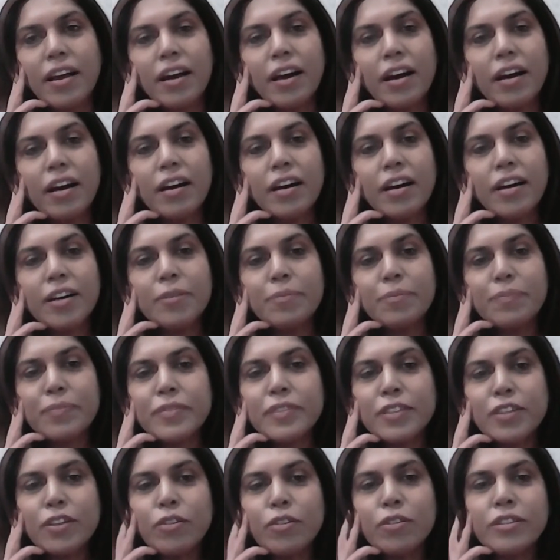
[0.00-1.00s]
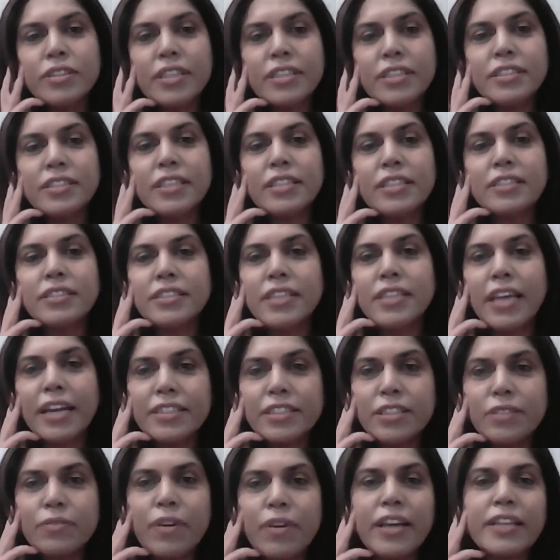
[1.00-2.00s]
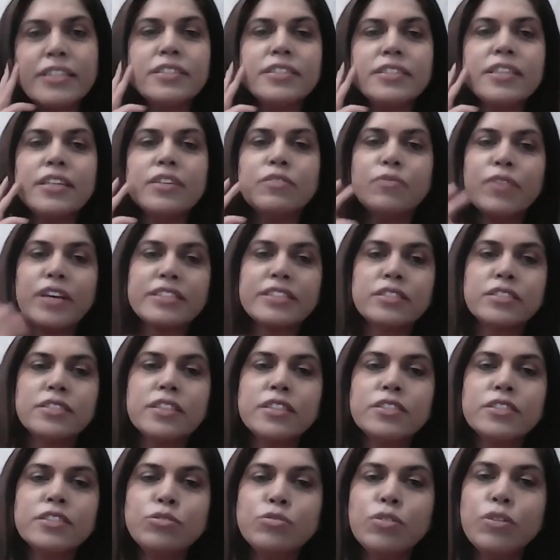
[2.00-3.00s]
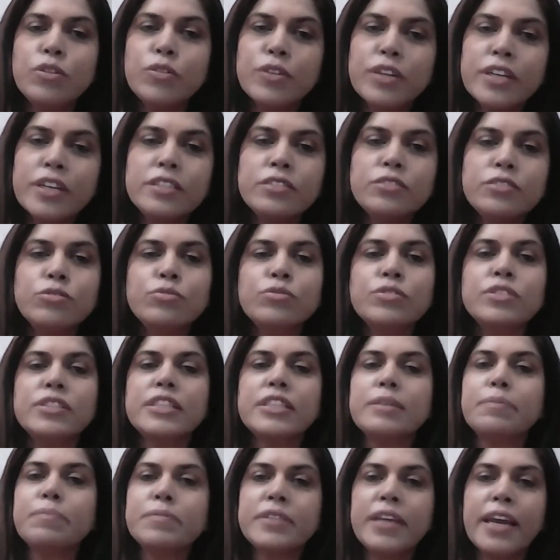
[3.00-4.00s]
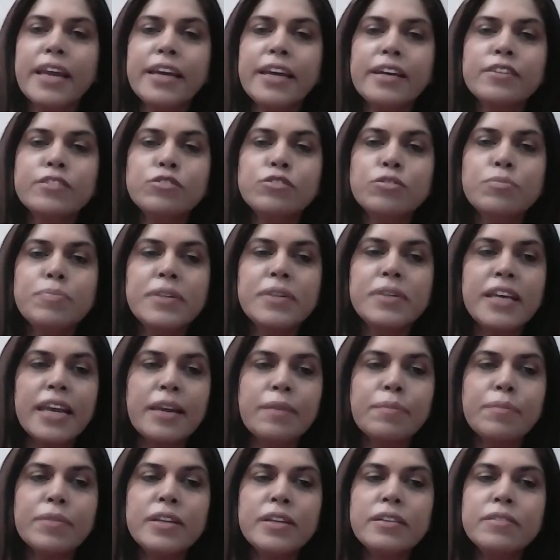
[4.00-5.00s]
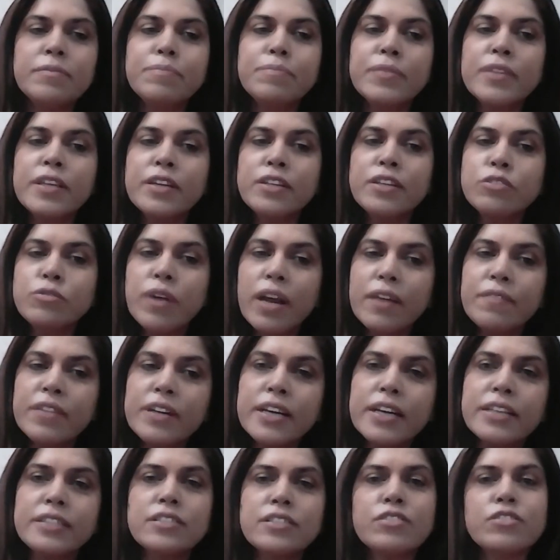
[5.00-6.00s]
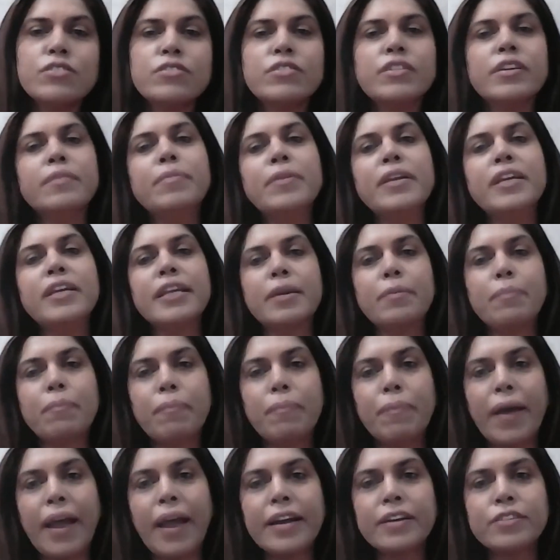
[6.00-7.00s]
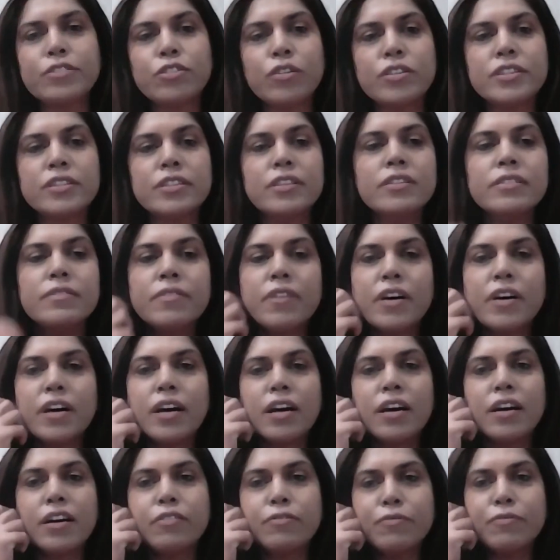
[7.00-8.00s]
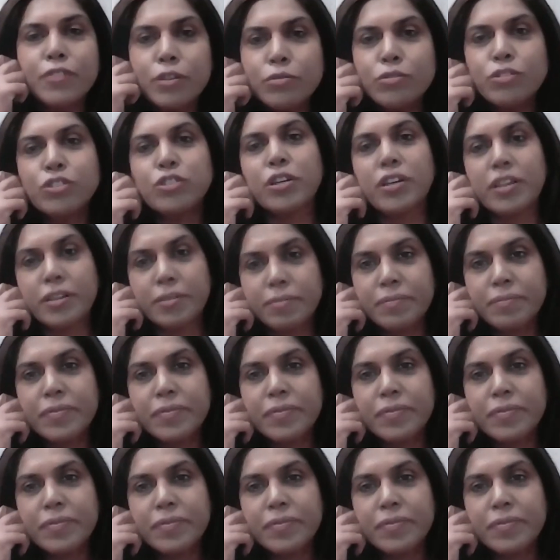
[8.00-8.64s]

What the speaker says: This incentivizes the investors to look into deep tech to be able to have a considerable impact on the future.